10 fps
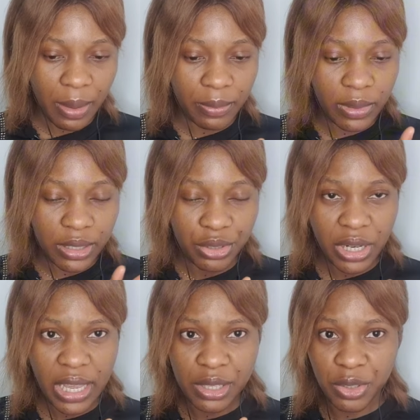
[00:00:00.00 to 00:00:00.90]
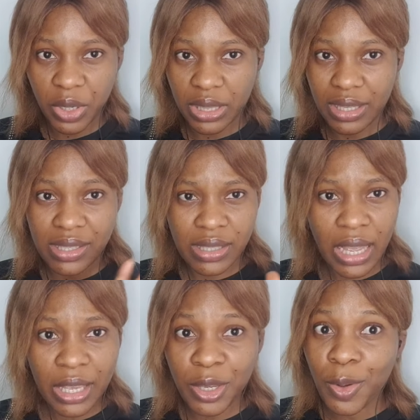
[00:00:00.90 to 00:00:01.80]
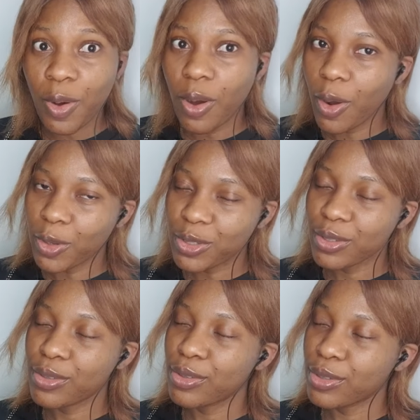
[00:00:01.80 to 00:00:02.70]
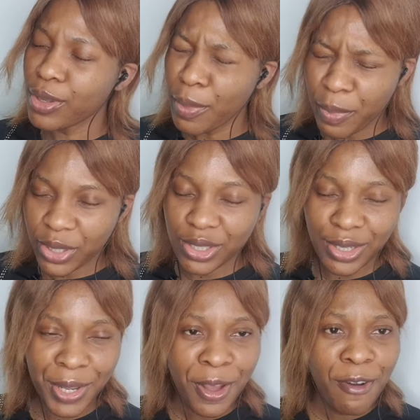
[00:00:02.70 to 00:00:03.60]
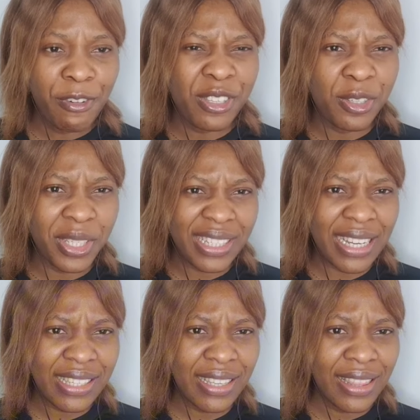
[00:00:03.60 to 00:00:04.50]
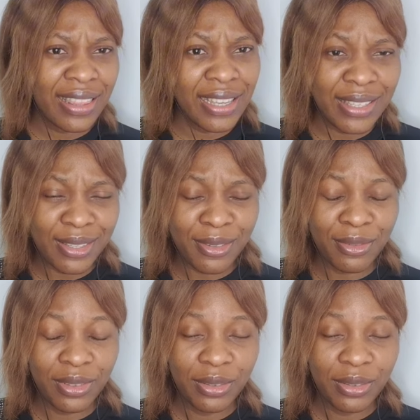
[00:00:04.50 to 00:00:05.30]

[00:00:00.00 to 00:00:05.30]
I'm literally enjoying this. Thank you all so much for suggesting this